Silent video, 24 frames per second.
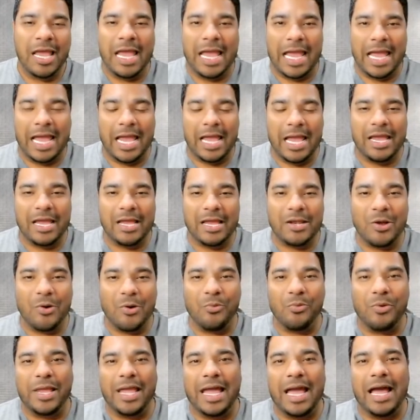and
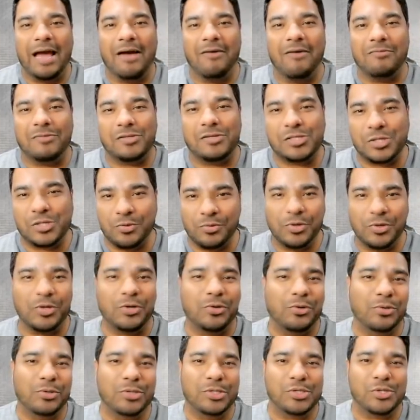we have
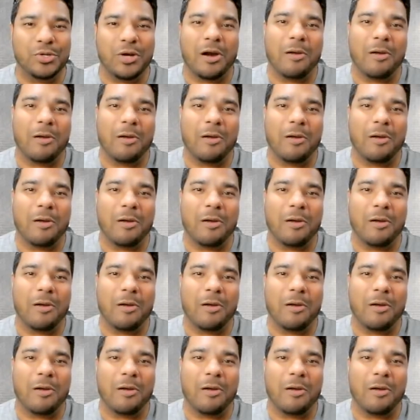Scrooge